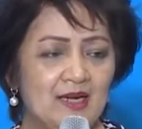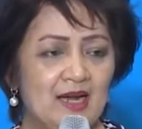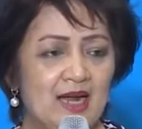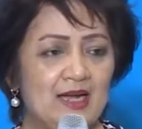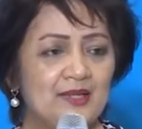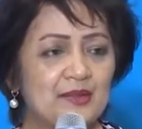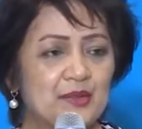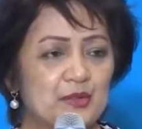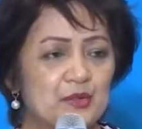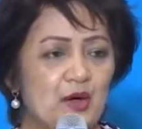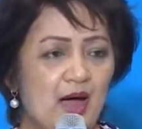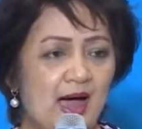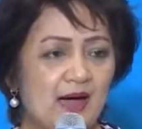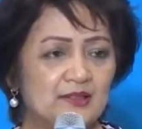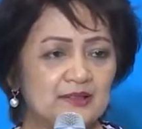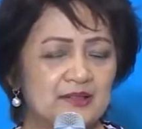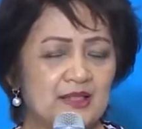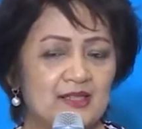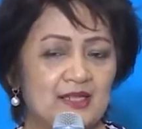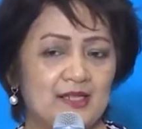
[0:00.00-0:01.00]
and
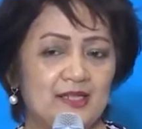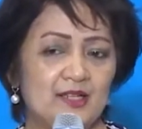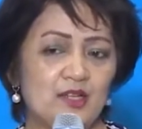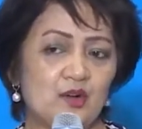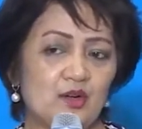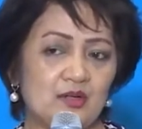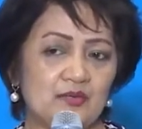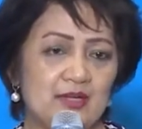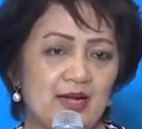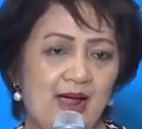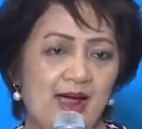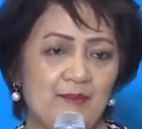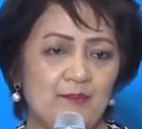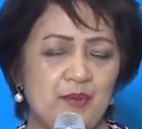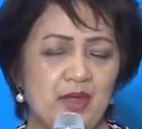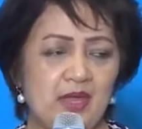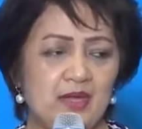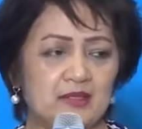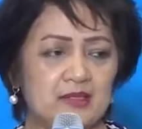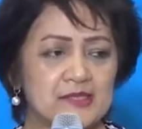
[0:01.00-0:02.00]
throughout her growing
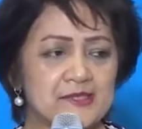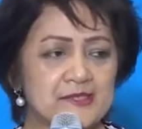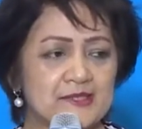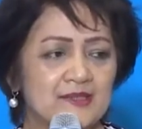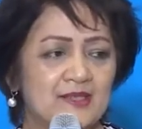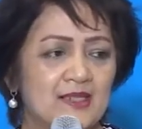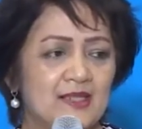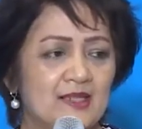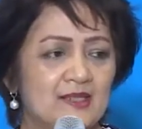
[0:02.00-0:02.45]
up years,